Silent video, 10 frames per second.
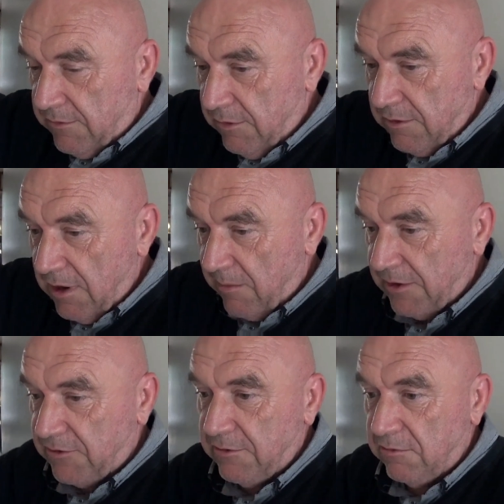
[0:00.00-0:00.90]

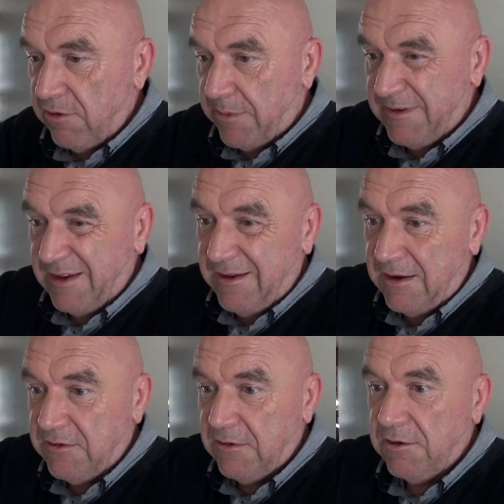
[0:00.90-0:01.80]
two-dimensional
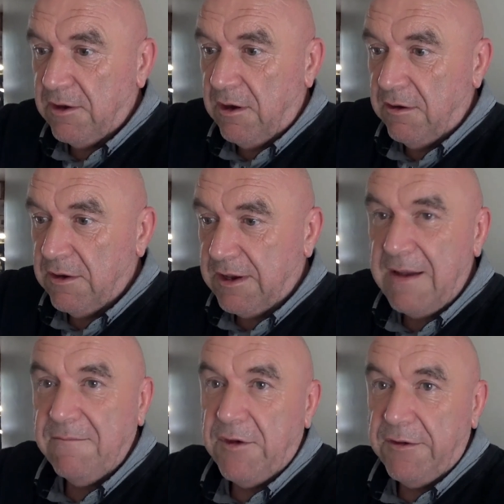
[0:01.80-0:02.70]
representation on a, on a
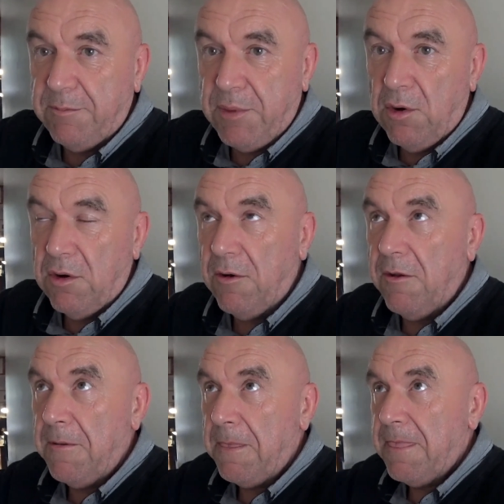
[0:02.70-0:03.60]
canvas, but
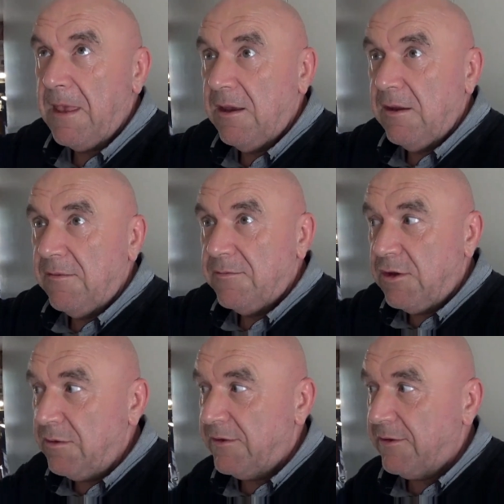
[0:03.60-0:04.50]

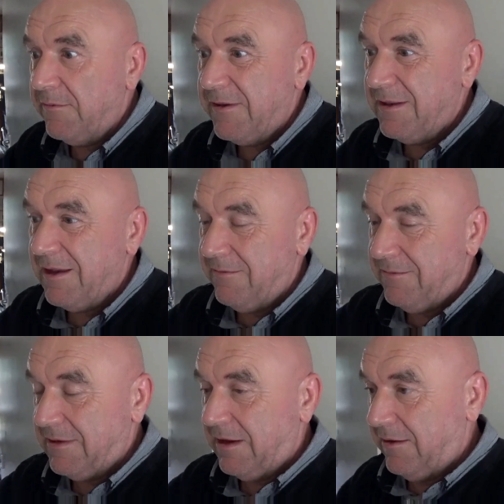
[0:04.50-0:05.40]
doing something
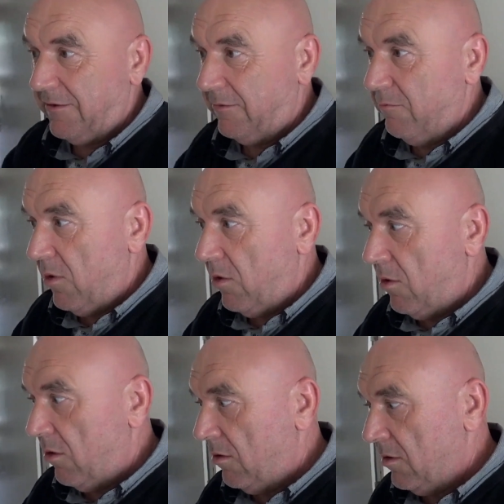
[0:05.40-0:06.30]
that, that's
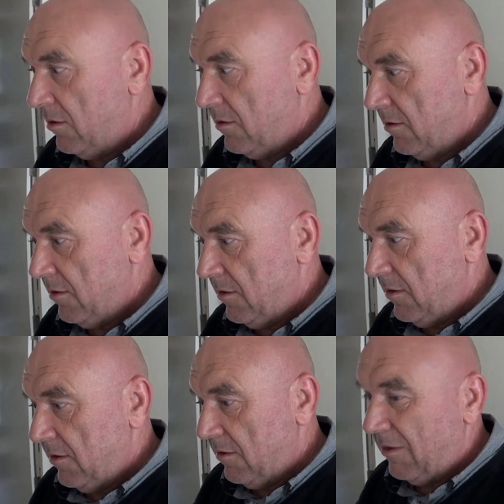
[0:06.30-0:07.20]
more
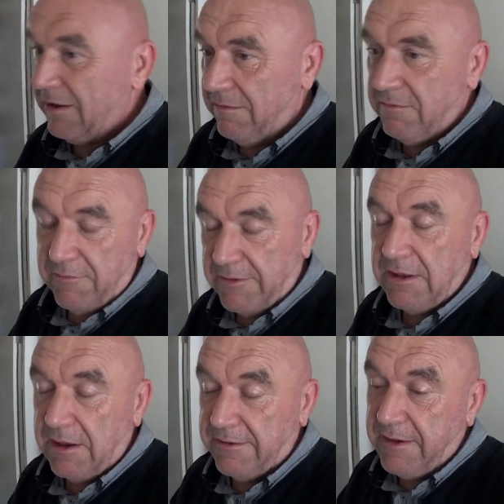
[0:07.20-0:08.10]

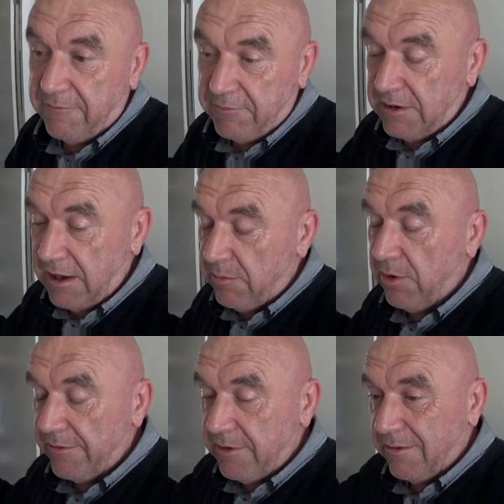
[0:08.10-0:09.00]
obviously like I say 3D
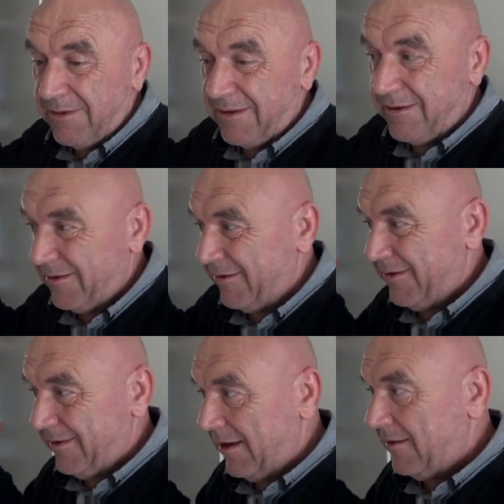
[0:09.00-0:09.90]
but you know that sort
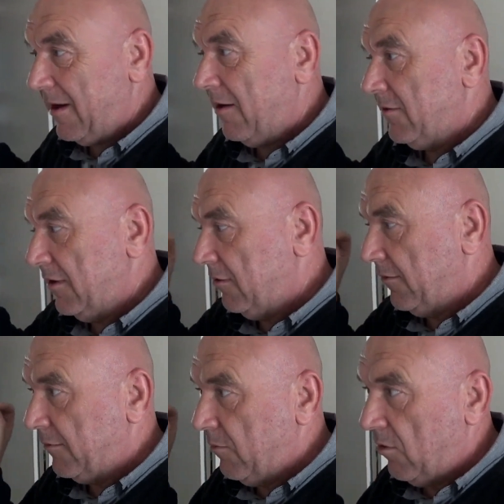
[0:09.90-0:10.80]
of sticks out that
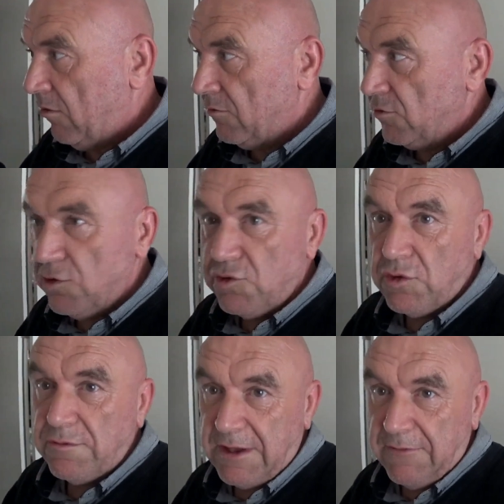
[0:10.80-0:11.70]
looks more
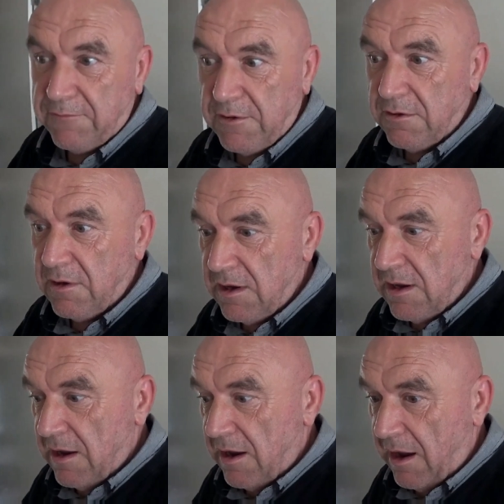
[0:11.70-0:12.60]
unusual different
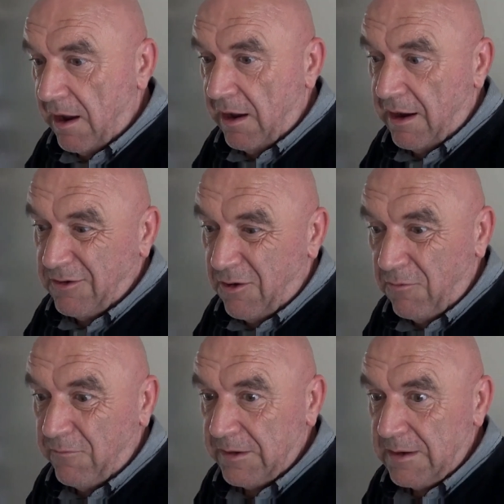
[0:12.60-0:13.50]
uh, and
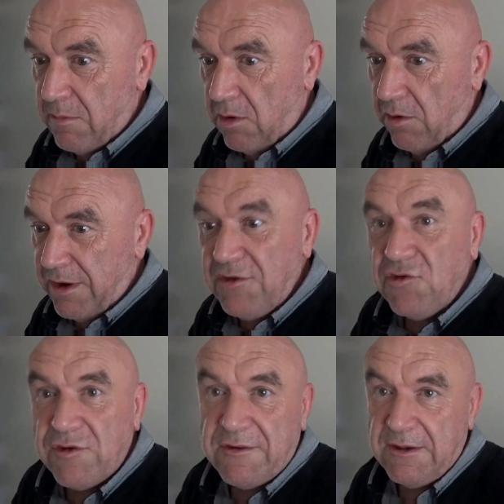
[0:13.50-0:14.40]
hopefully more
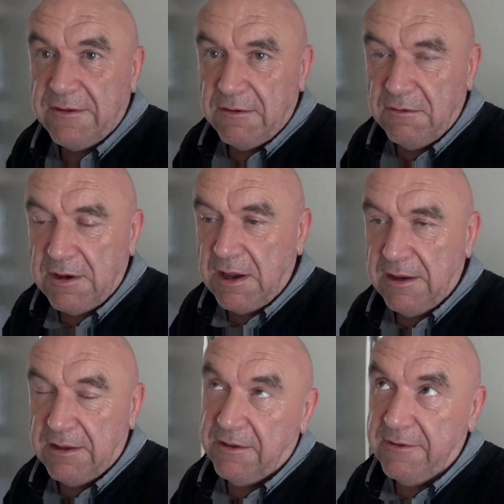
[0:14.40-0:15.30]
interesting to look
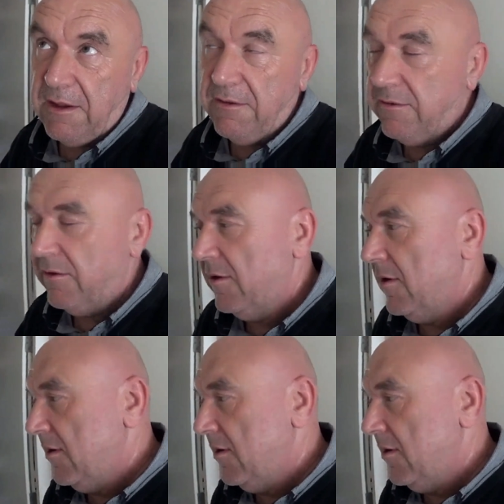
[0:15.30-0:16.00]
at in a sense